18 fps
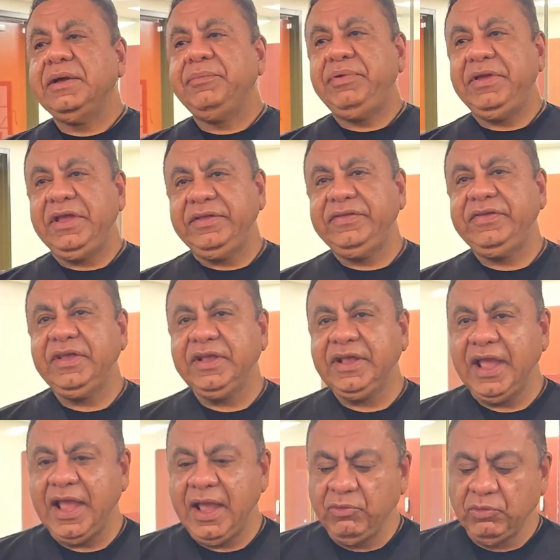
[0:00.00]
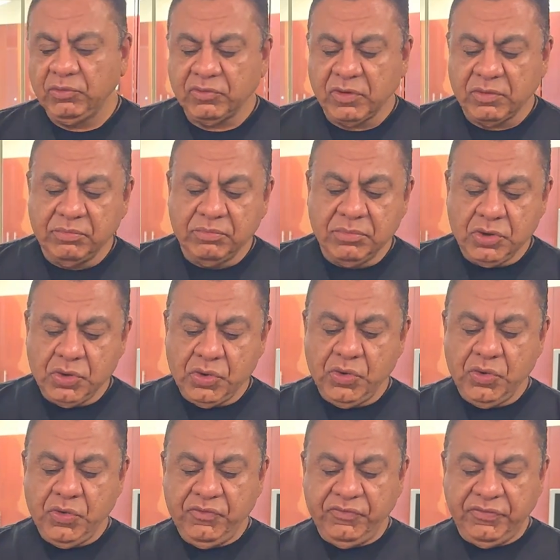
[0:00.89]
PTK will
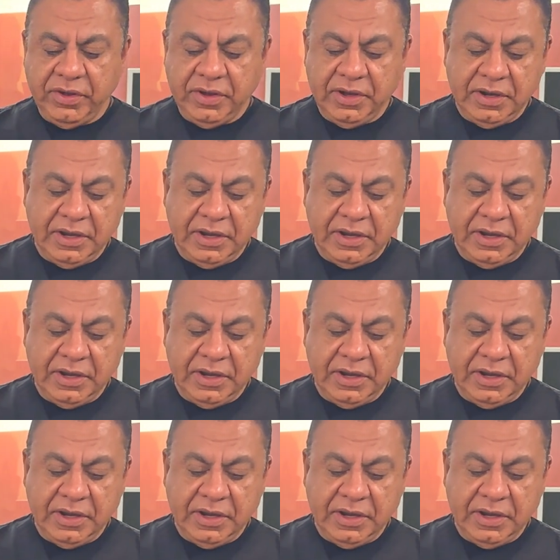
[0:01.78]
remove